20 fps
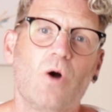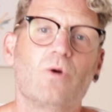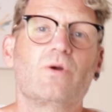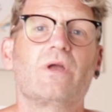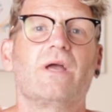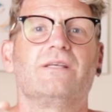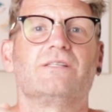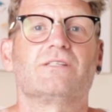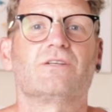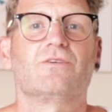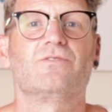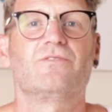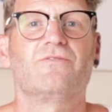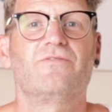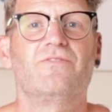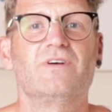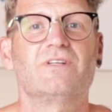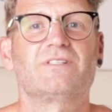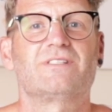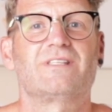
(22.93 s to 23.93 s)
Okay, so the
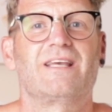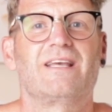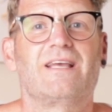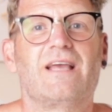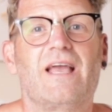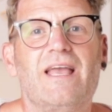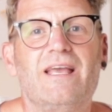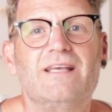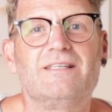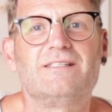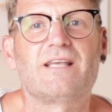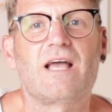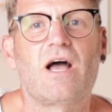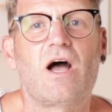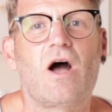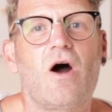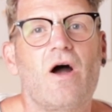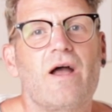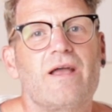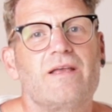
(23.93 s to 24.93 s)
first thing is
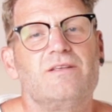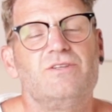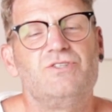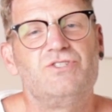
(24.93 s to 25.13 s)
I